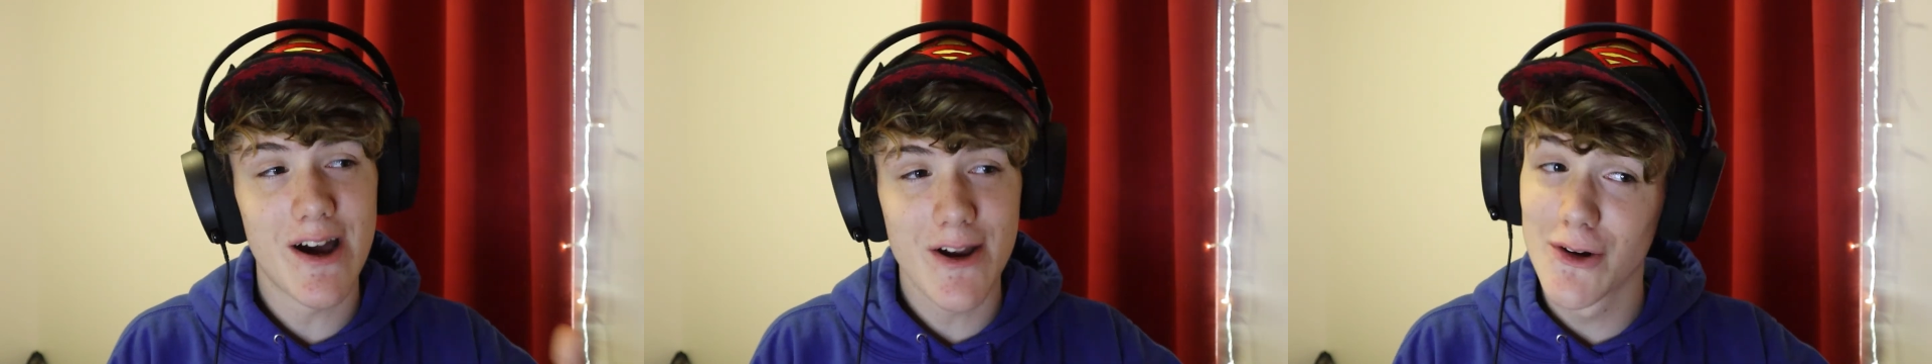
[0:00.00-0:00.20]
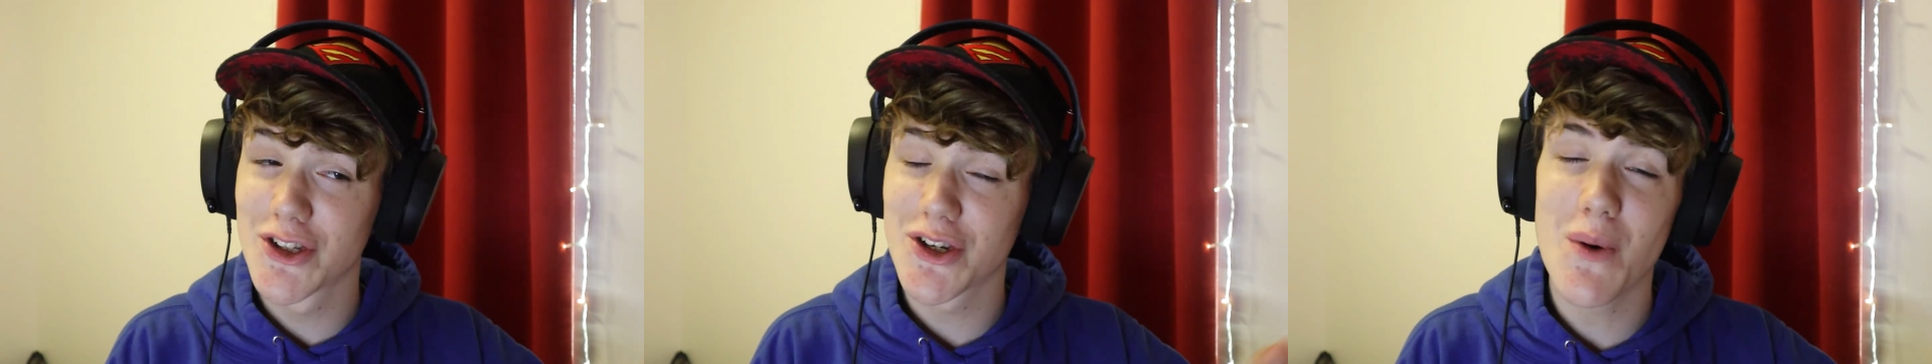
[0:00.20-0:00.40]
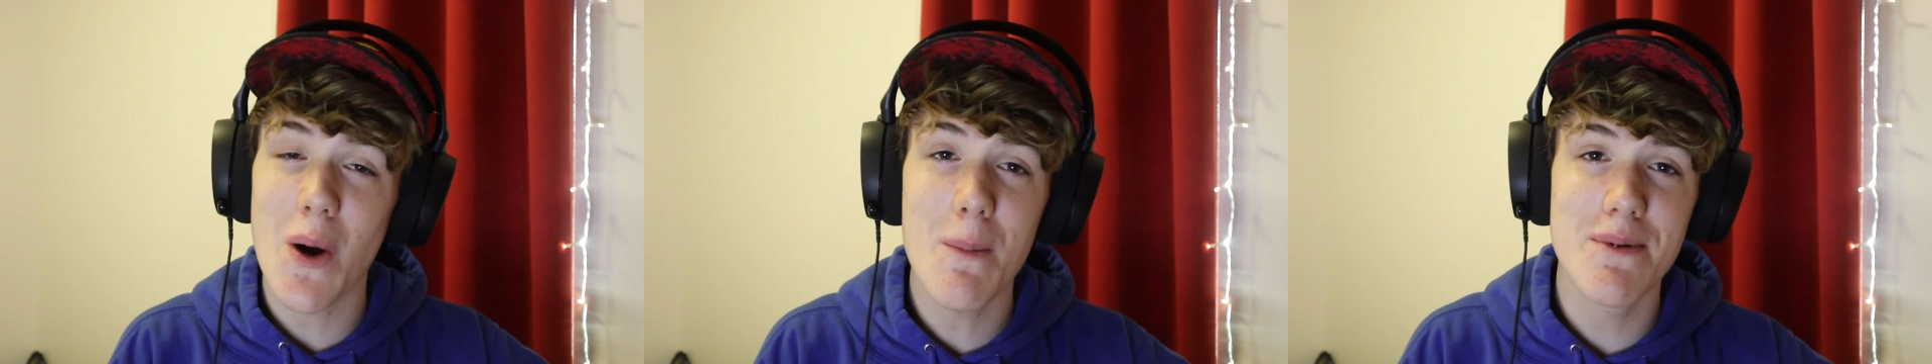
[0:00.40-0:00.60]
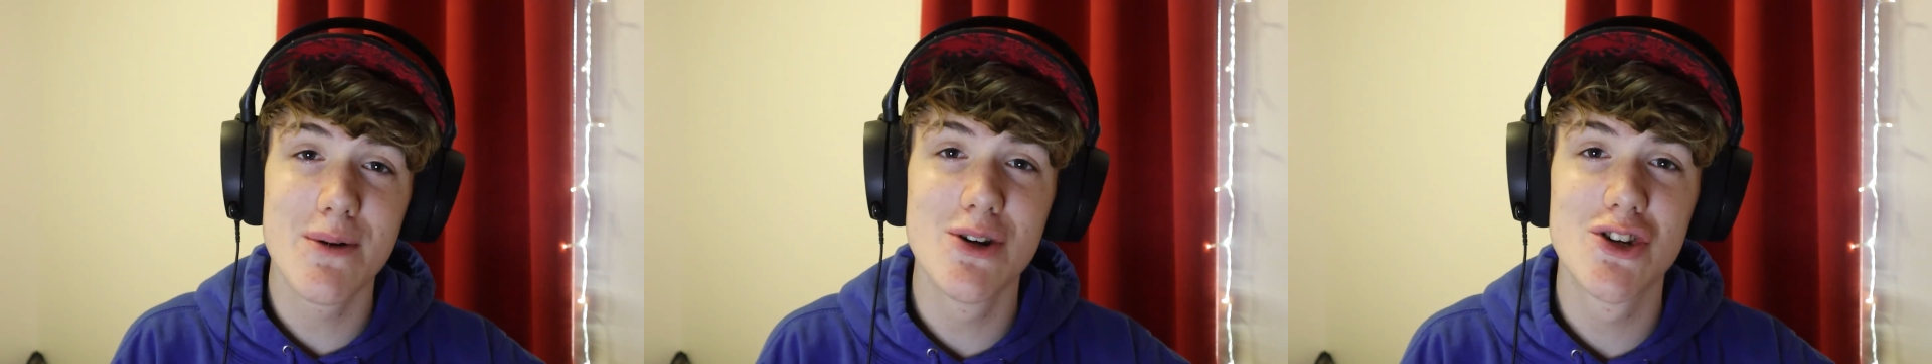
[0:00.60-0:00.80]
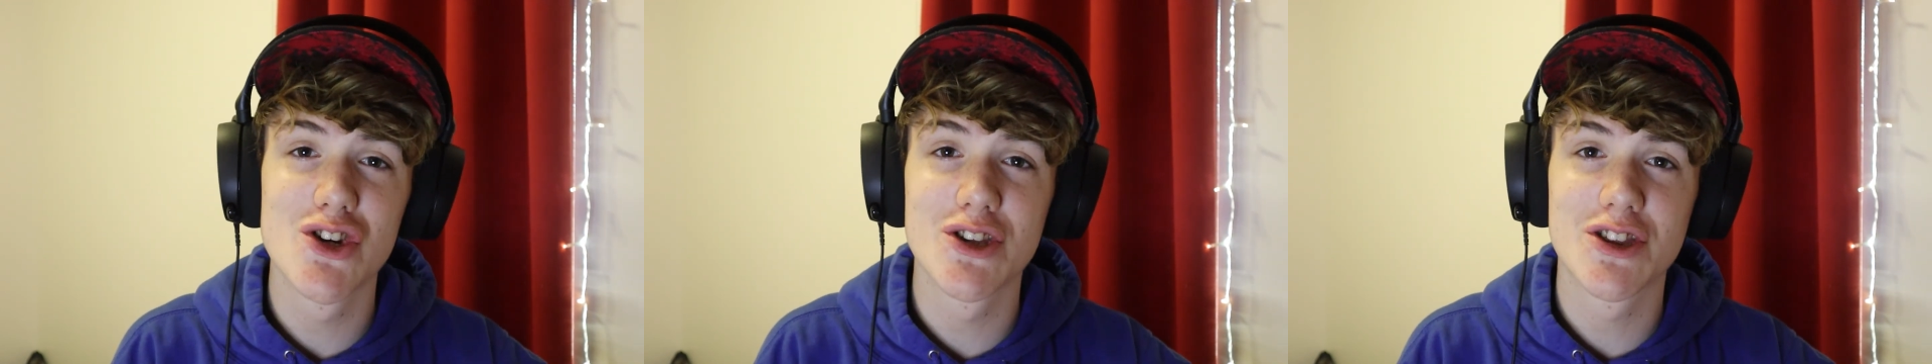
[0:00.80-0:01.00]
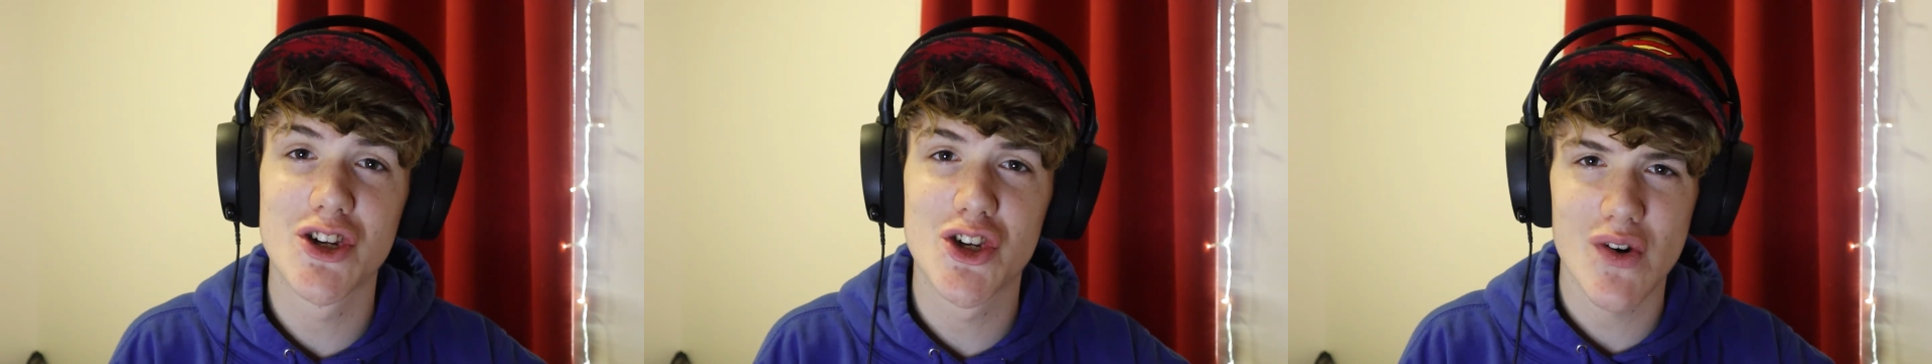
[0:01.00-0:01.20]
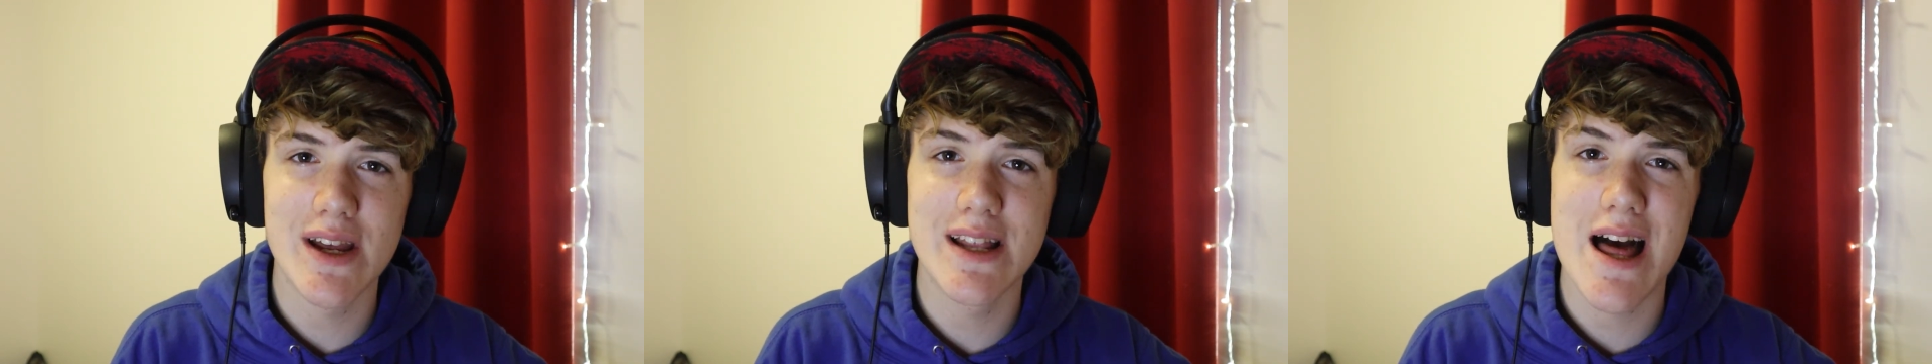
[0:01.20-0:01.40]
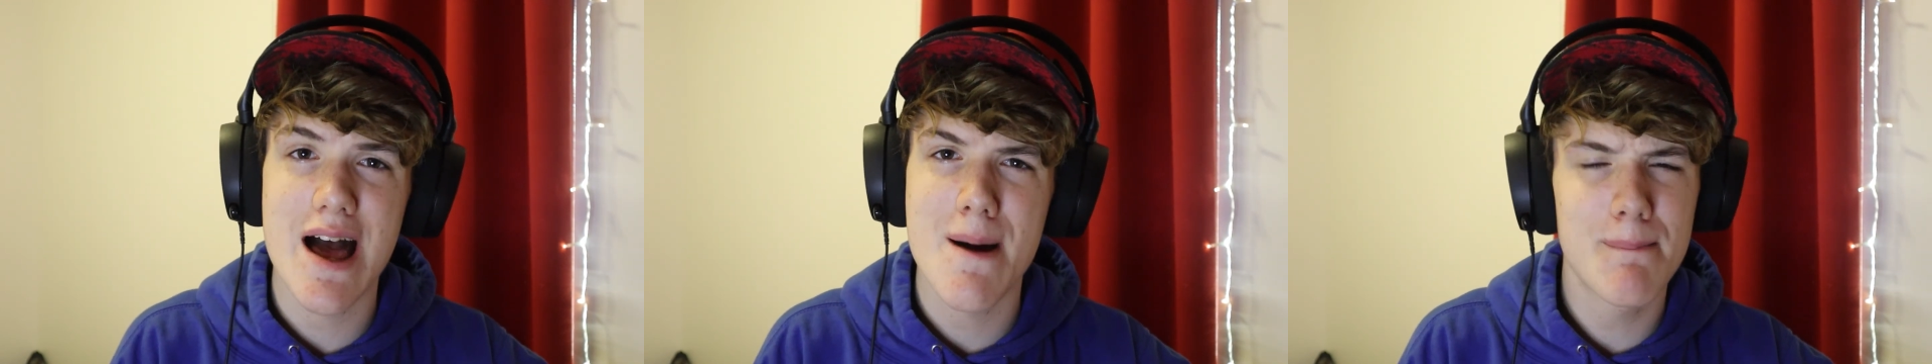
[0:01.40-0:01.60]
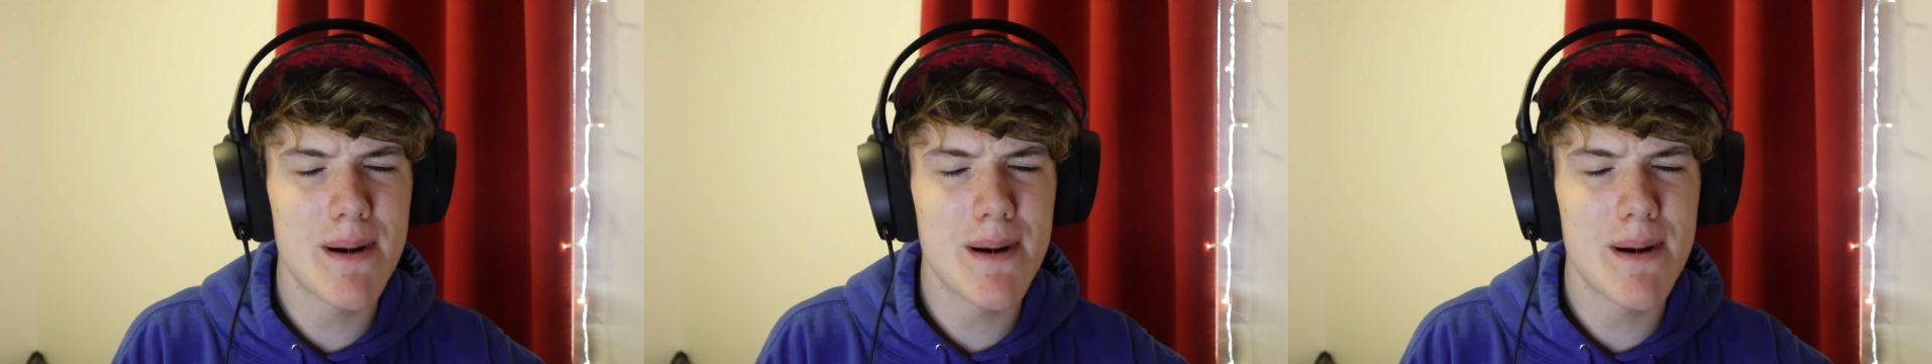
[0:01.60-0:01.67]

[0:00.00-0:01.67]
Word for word: I also hope you enjoyed the trailer,